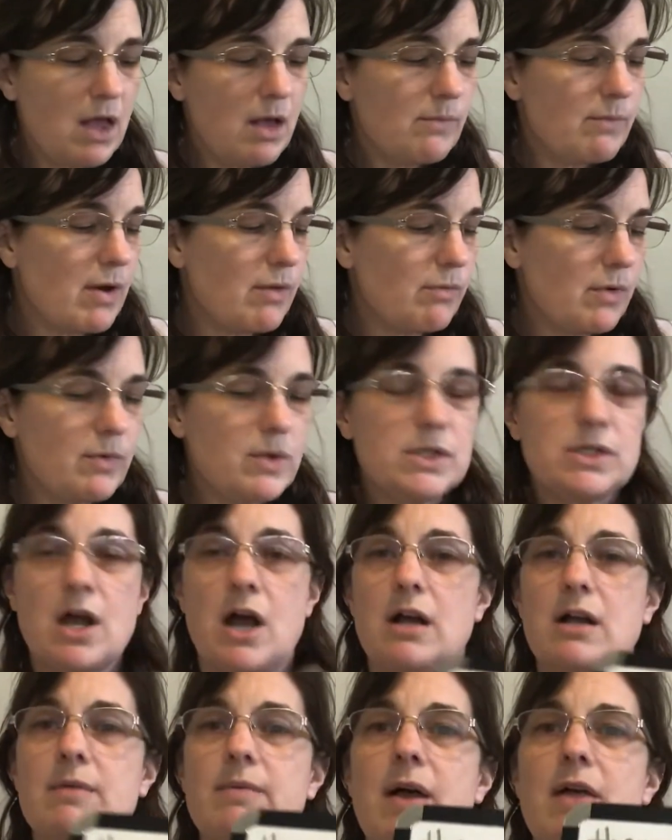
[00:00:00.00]
But when we
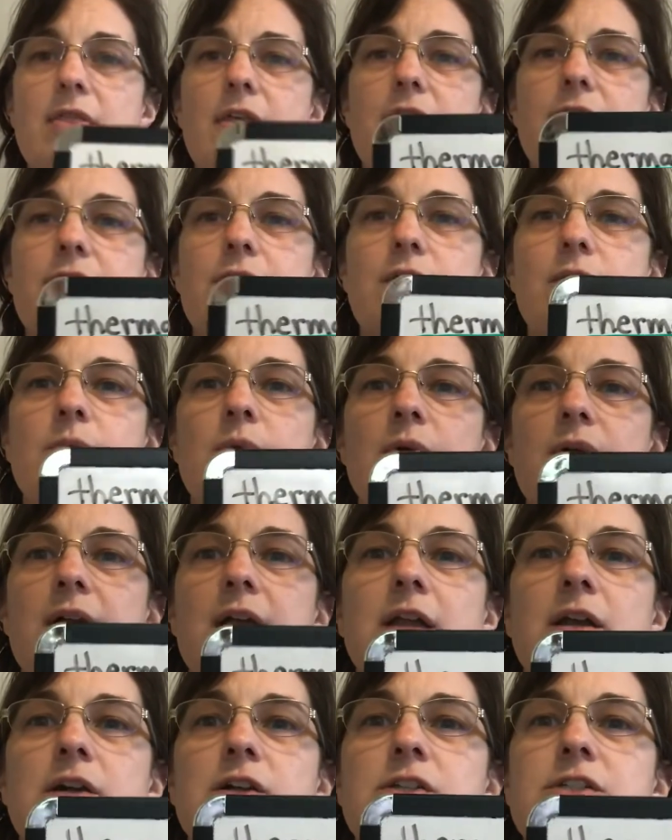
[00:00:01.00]
talk about the thermal
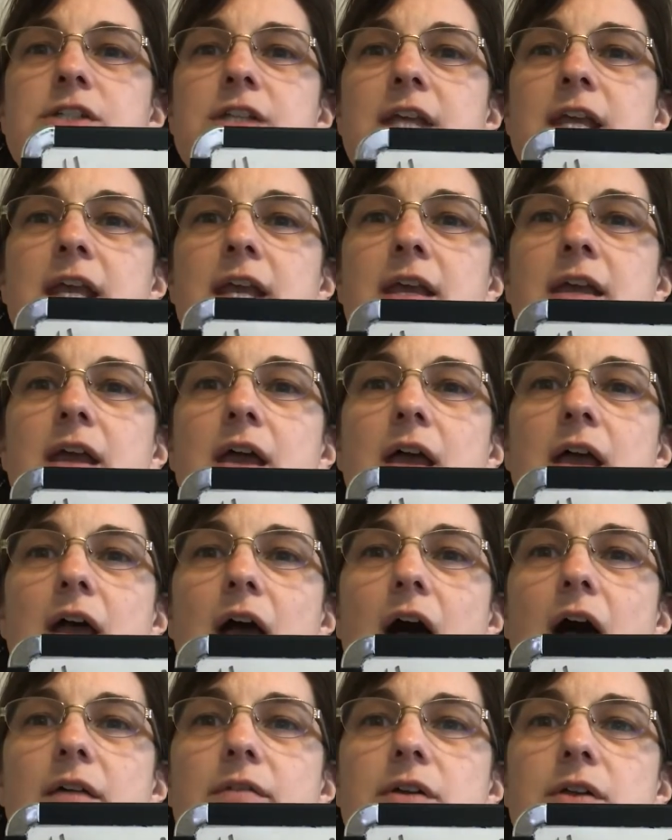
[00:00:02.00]
energy
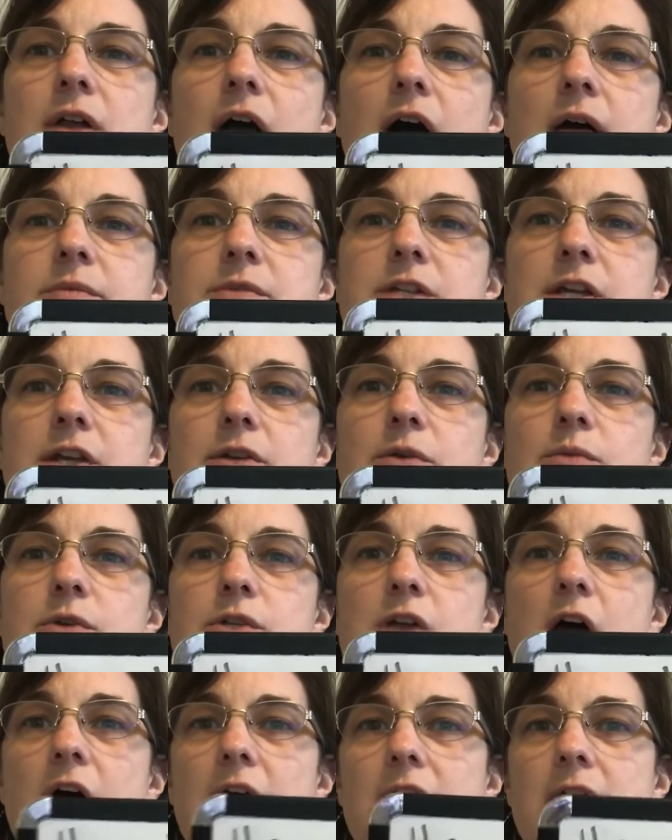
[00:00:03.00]
of an object, we're
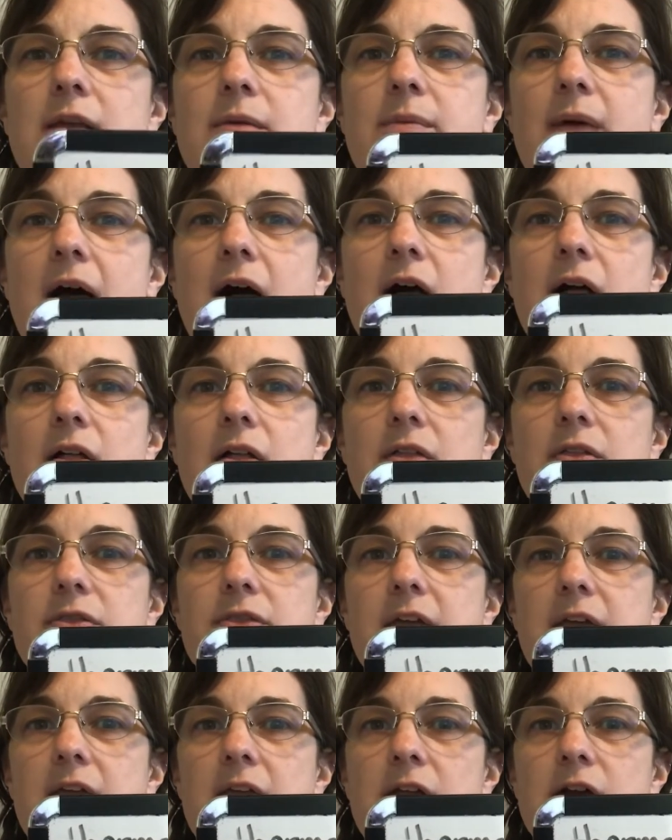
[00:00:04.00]
talking about
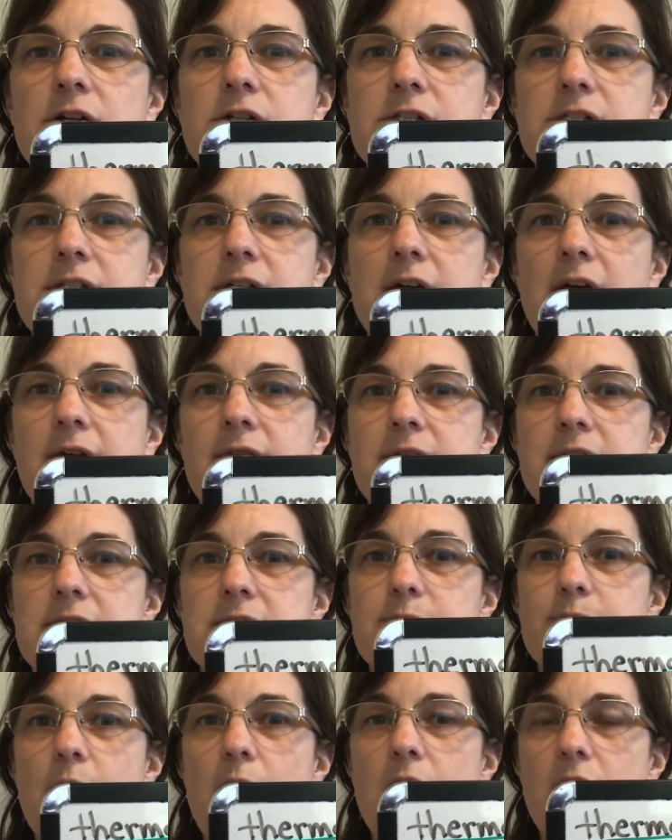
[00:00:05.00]
the energy of
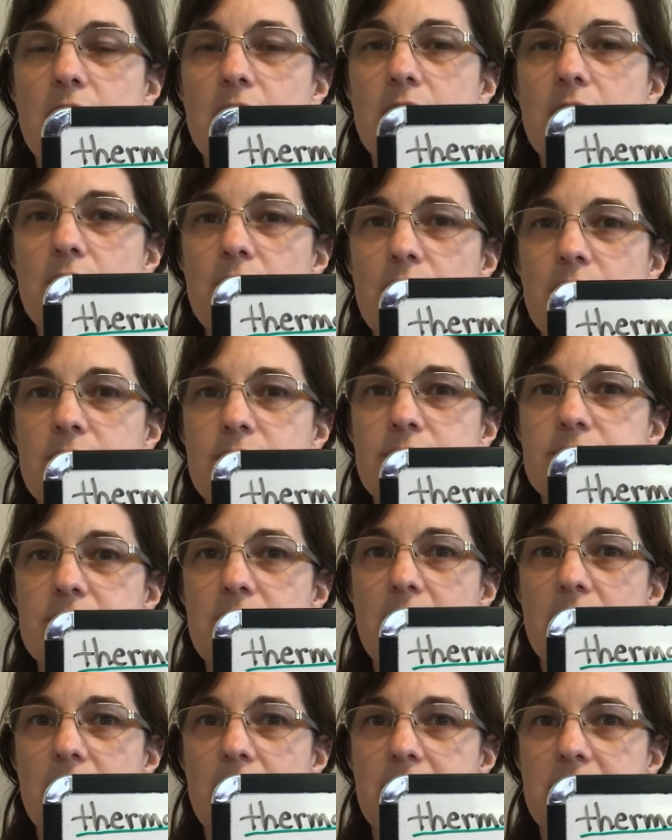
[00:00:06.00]
its particles
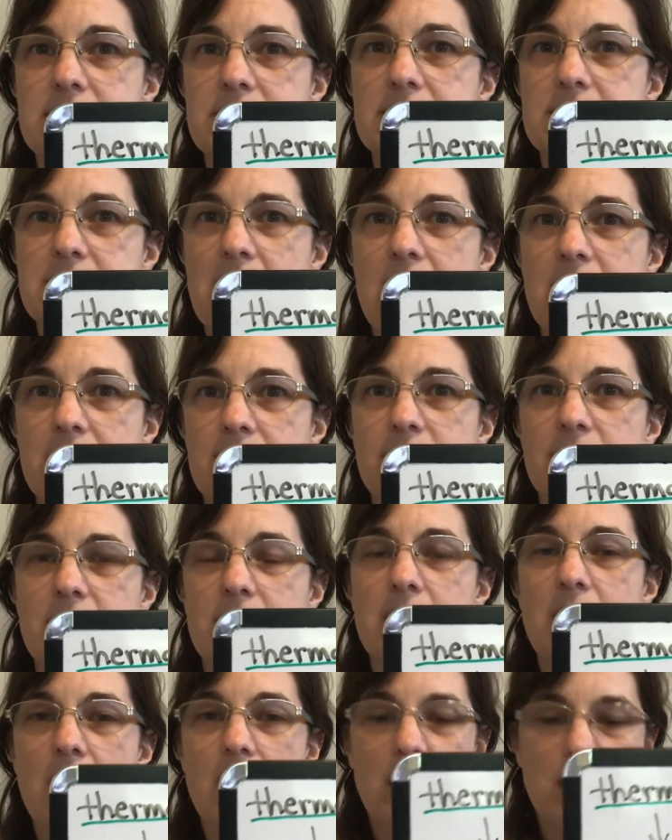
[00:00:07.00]
that are inside of
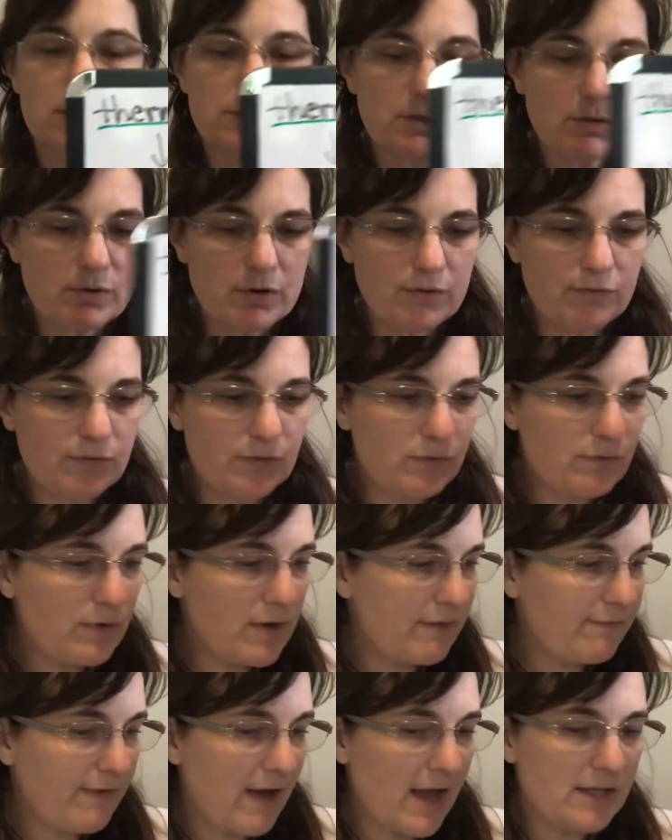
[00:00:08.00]
it. And so
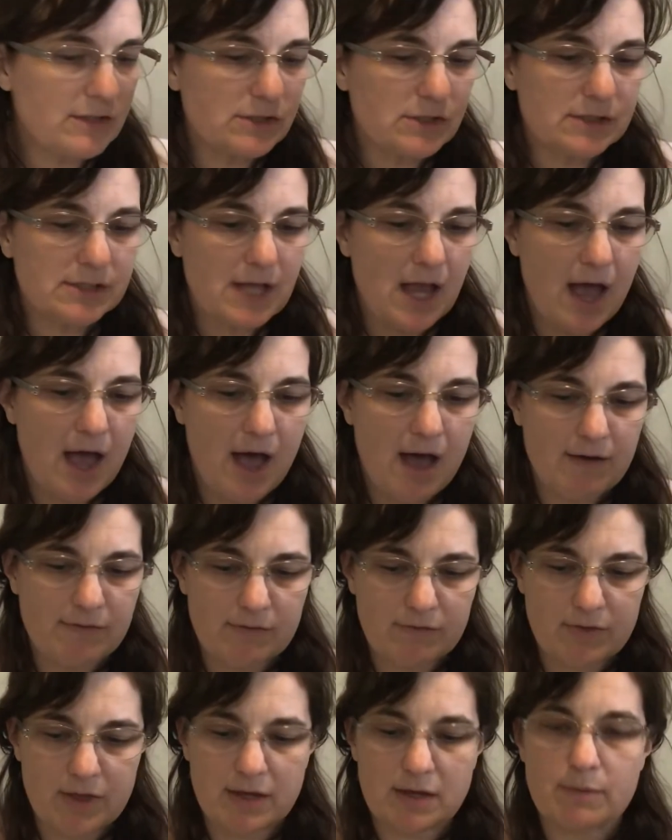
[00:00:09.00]
if I just
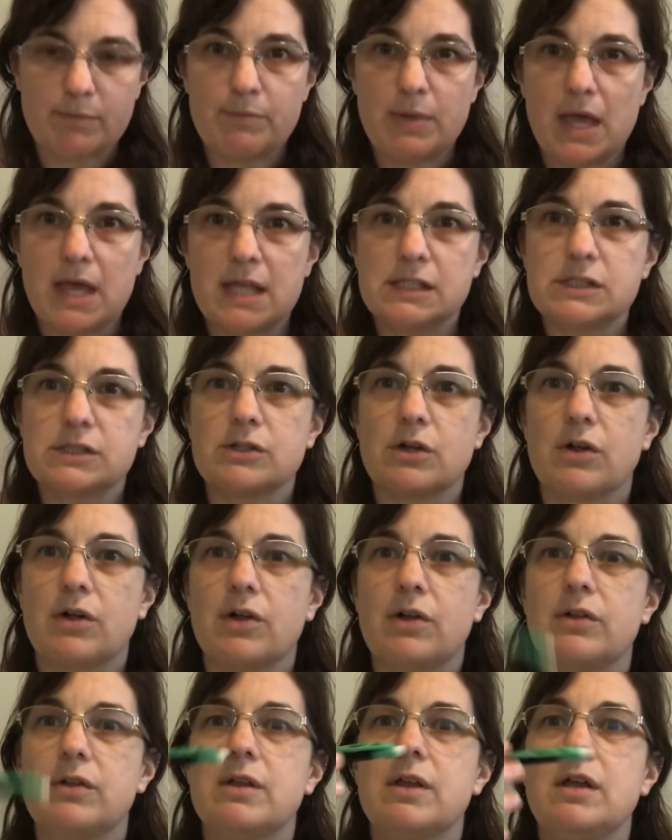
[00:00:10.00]
have like a
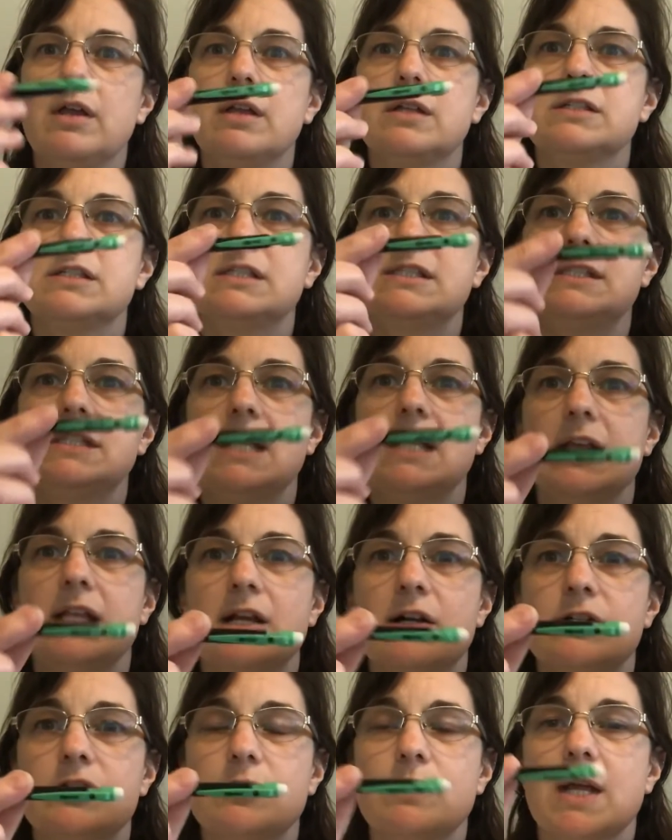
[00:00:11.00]
pencil just sitting
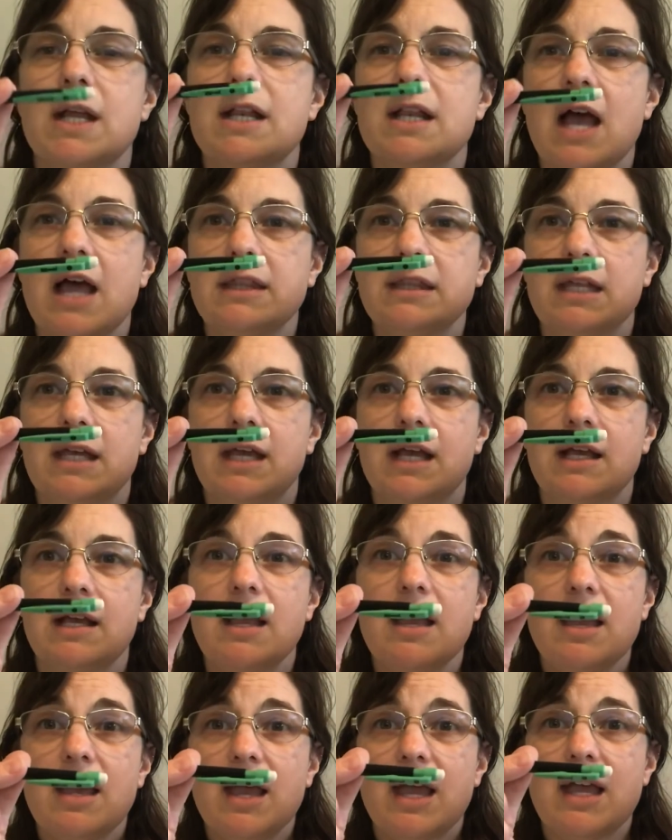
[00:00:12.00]
there doing nothing,
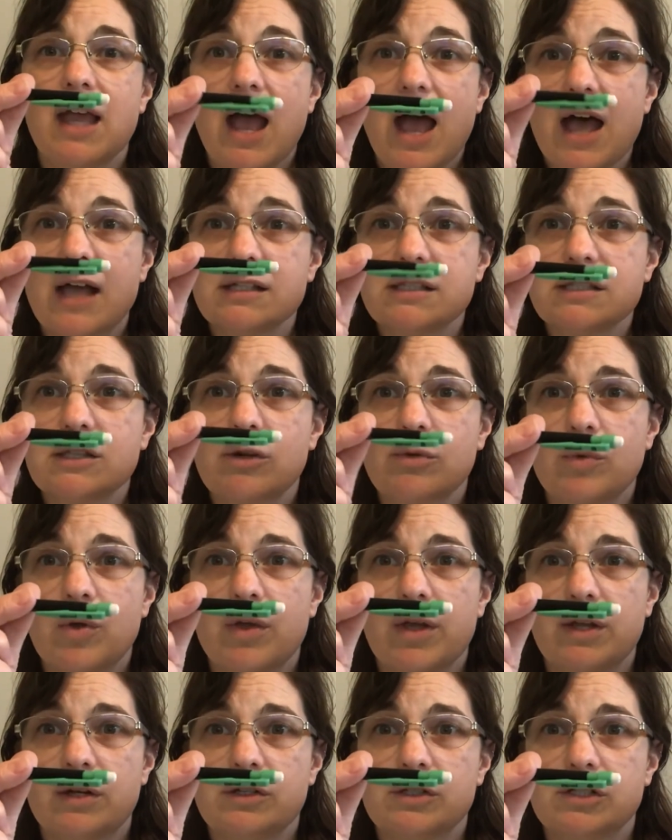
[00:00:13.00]
it has thermal
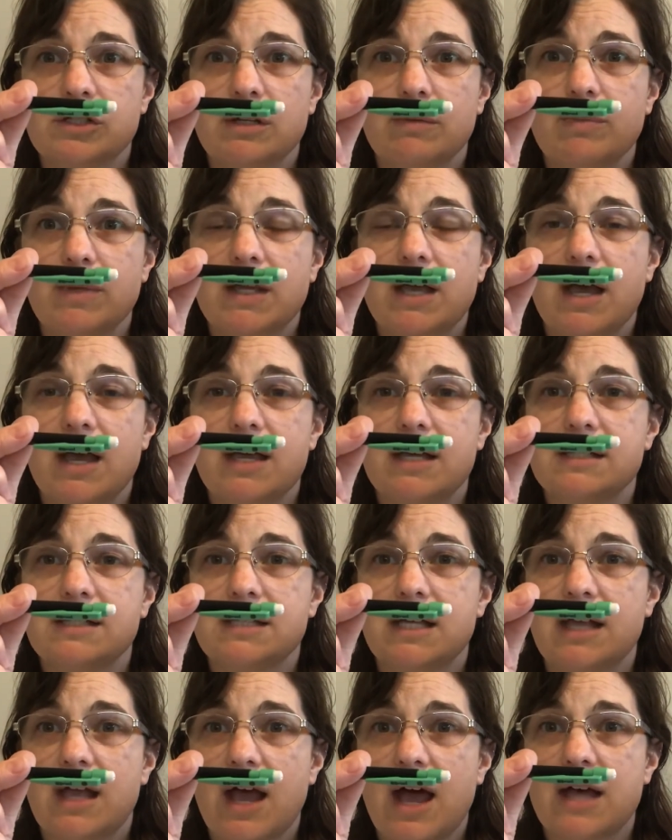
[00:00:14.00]
energy because
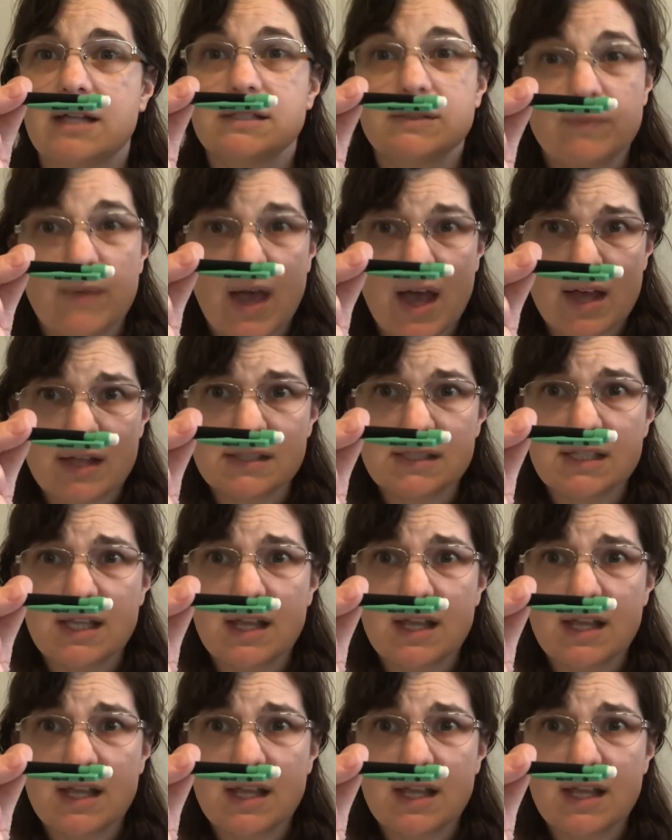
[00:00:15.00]
it has mass